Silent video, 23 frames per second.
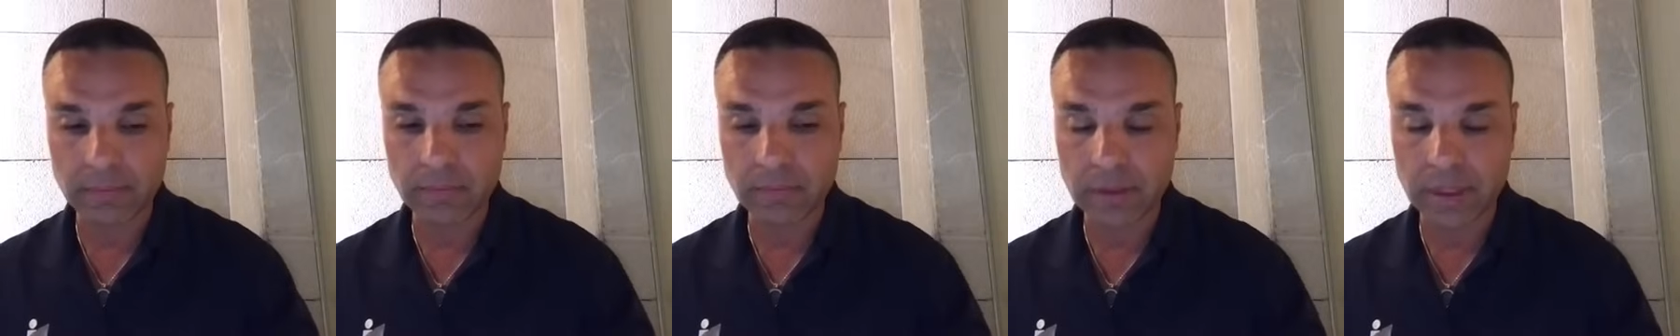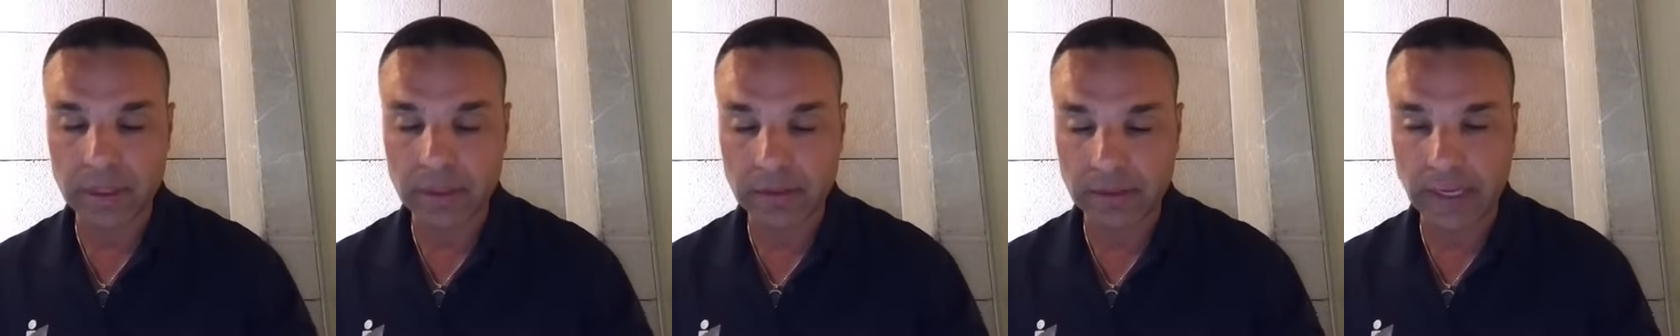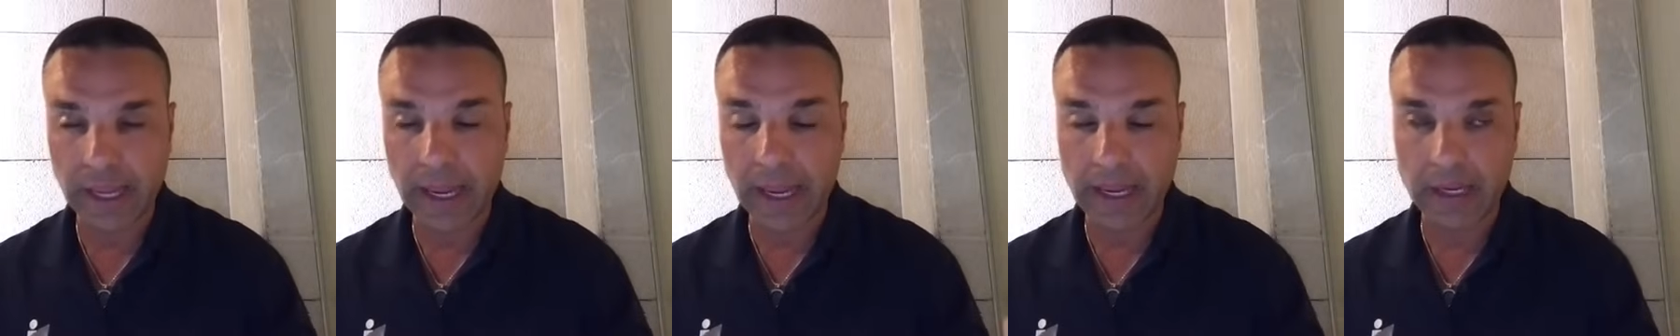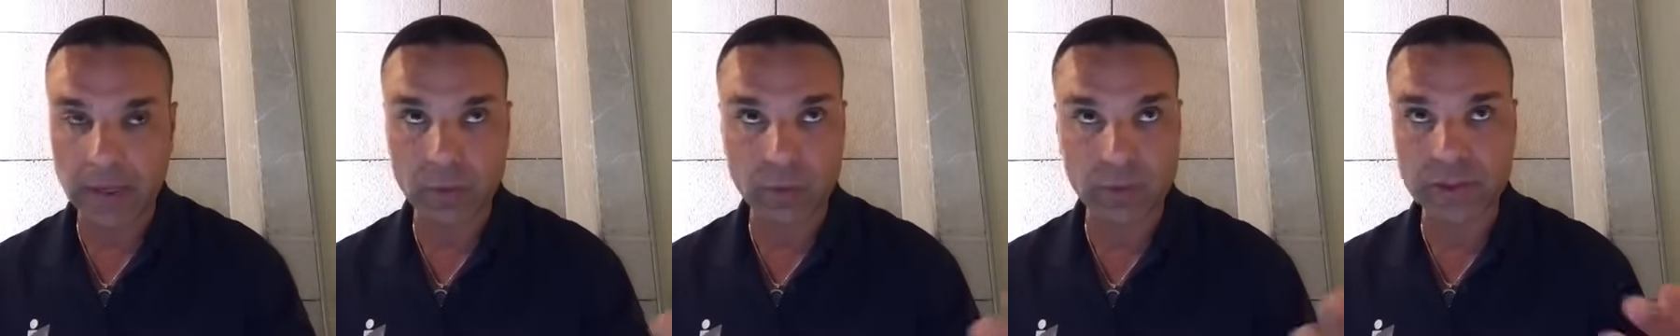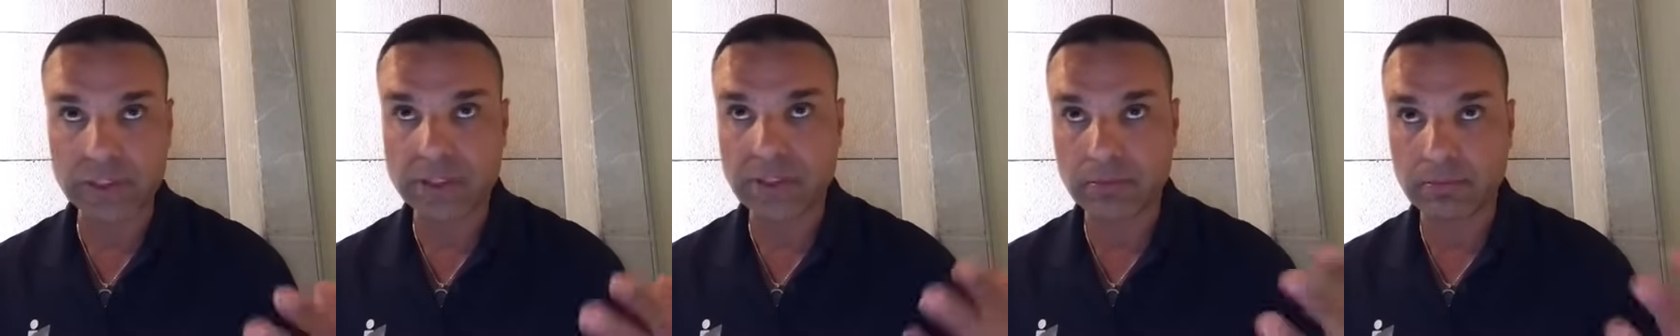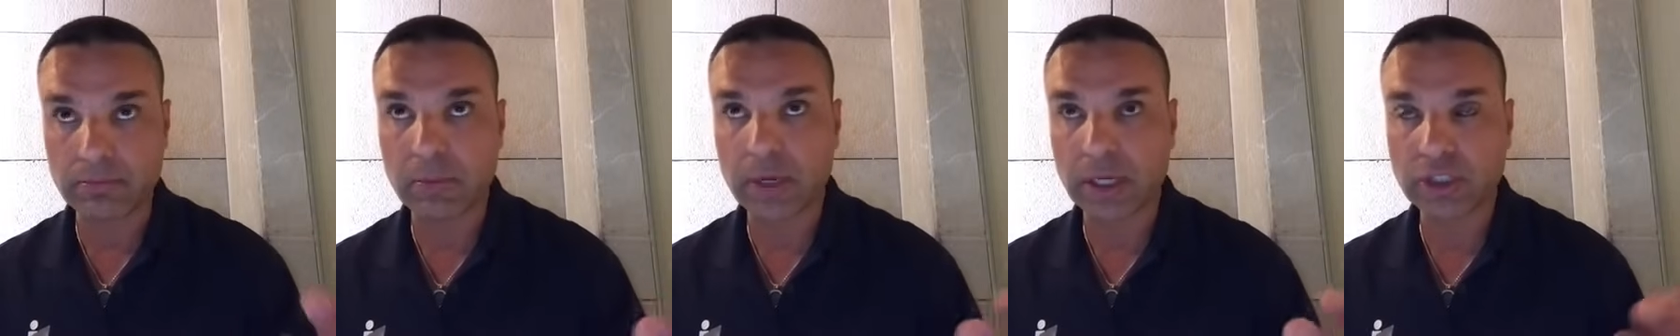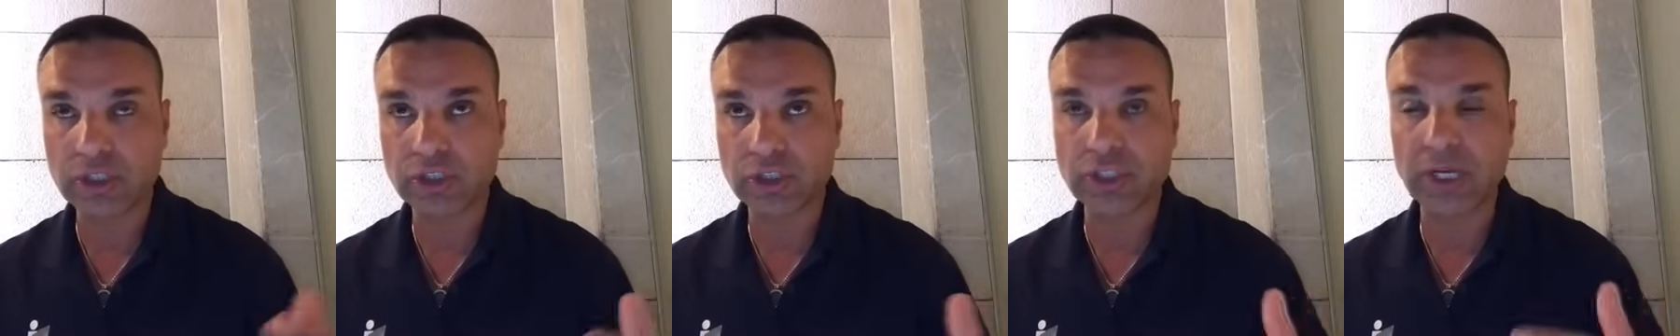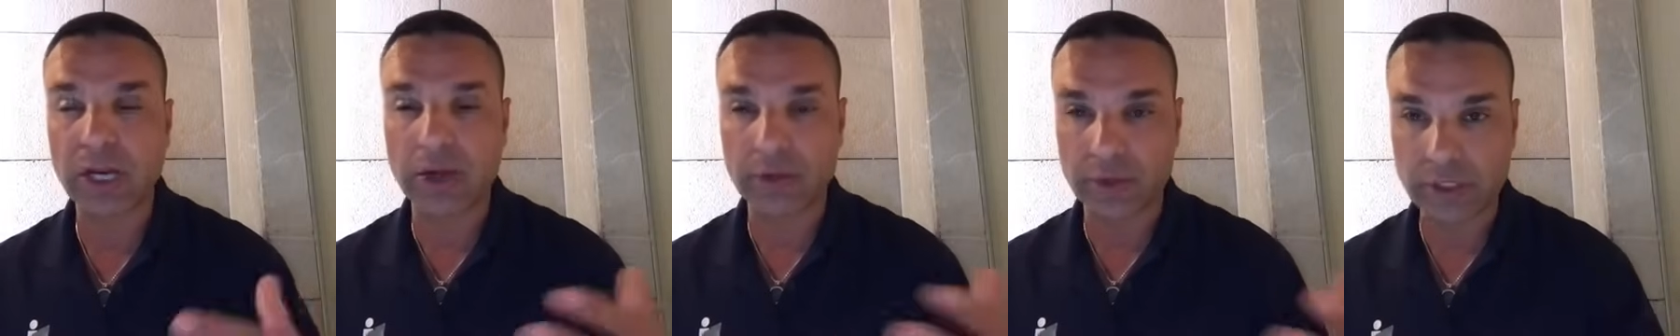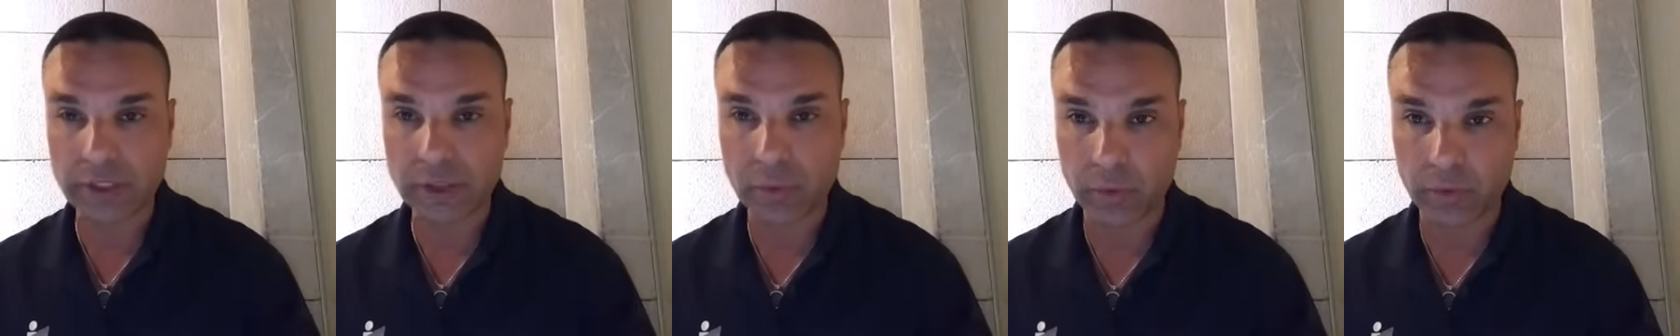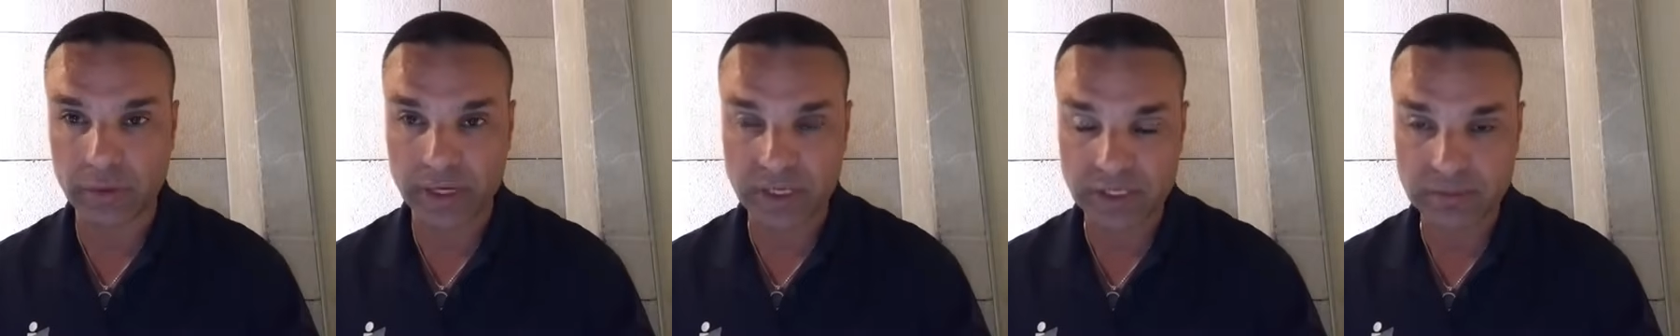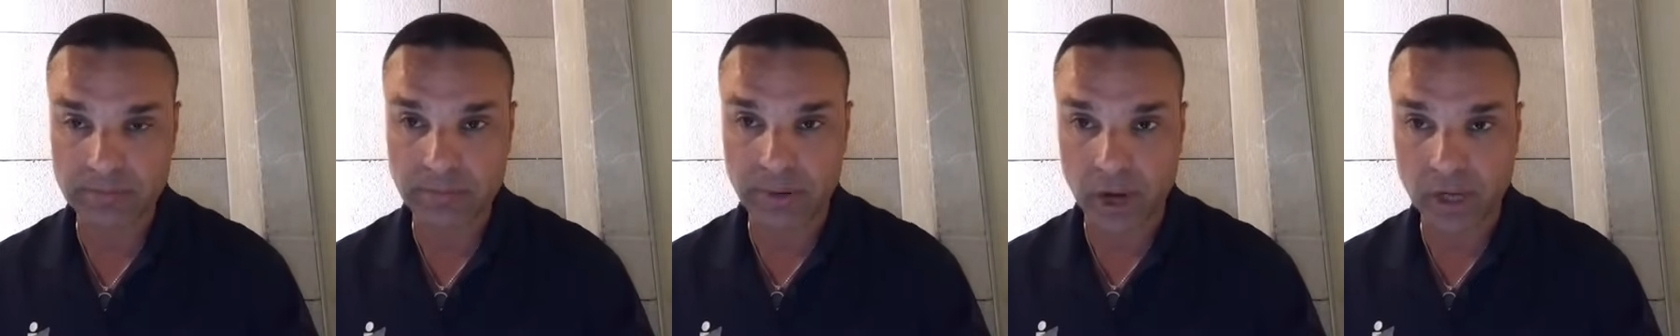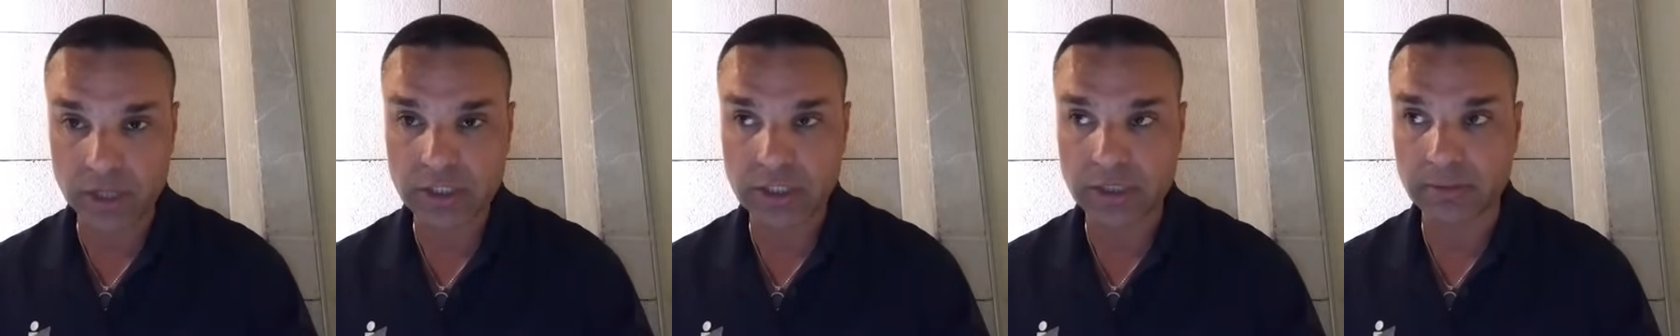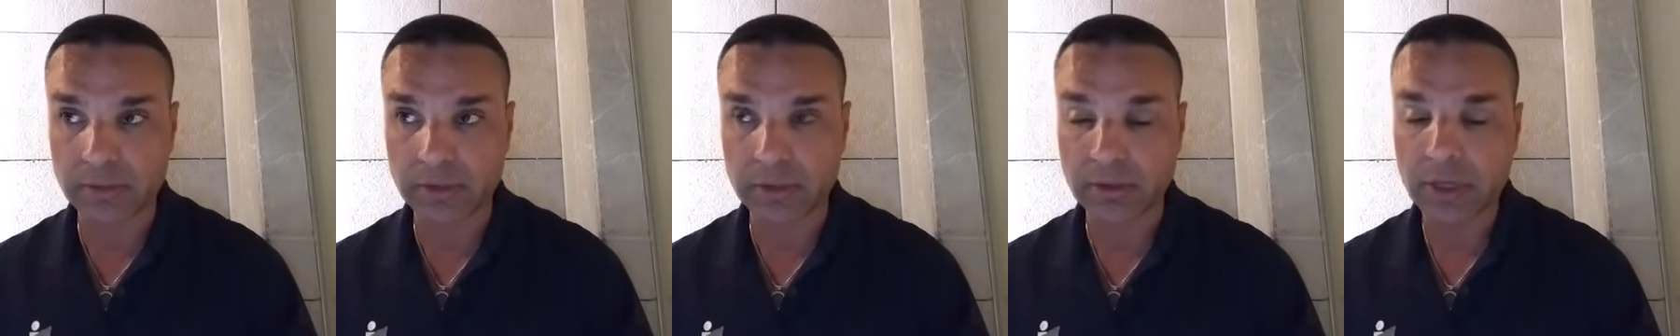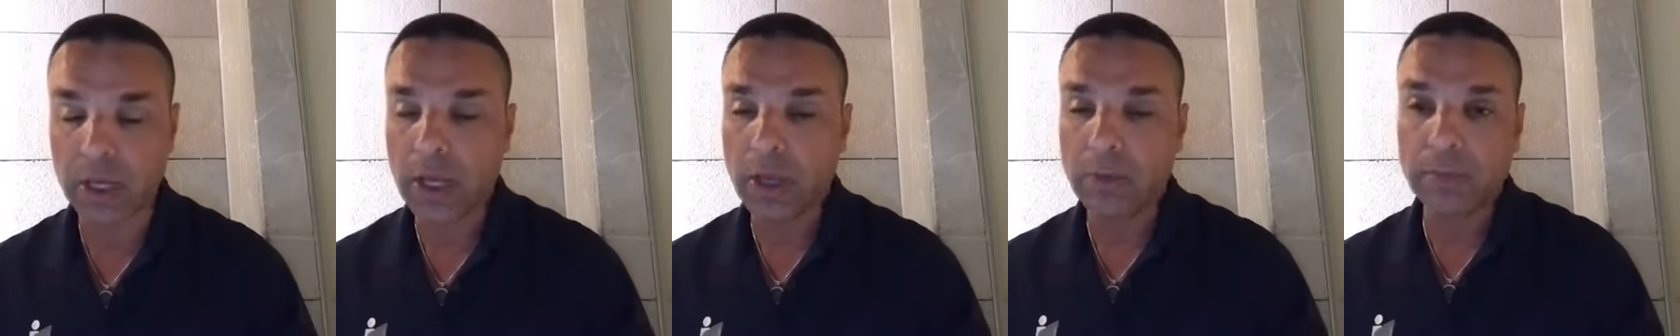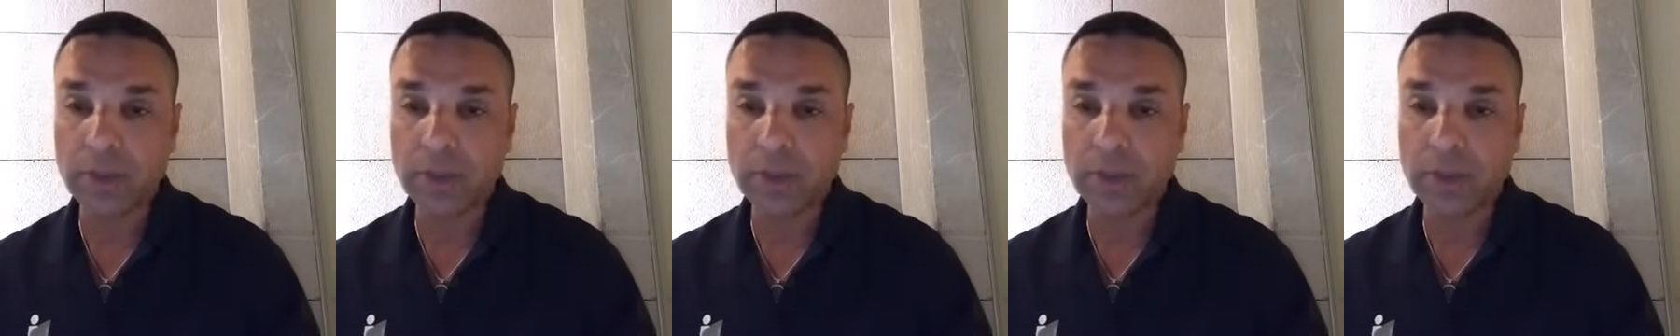land or as much territory as possible,